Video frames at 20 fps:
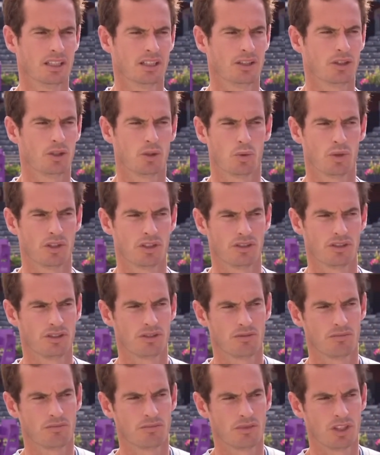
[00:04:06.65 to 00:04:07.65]

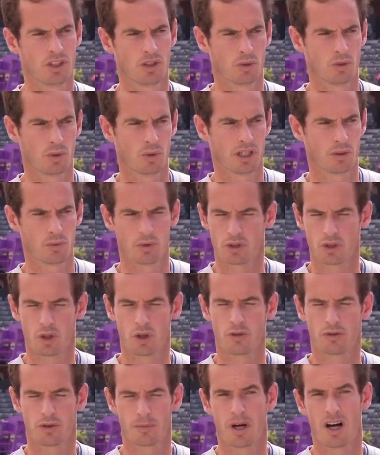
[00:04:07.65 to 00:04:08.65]
Whereas, when I would go
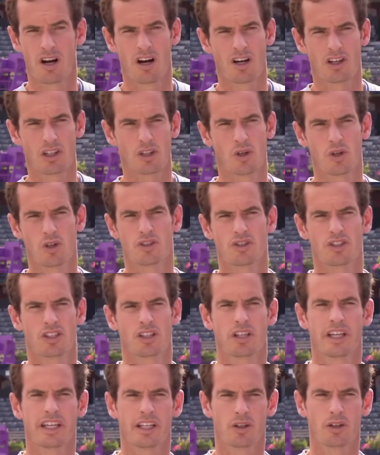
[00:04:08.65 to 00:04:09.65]
from hard courts to
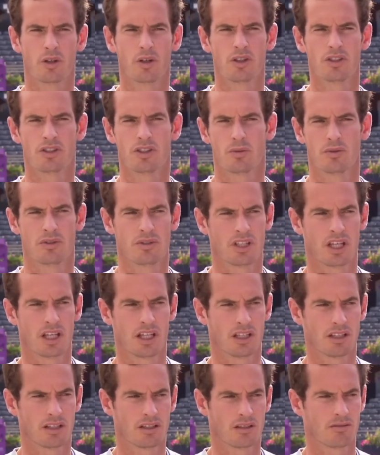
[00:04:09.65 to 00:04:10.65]
clay courts, it would take,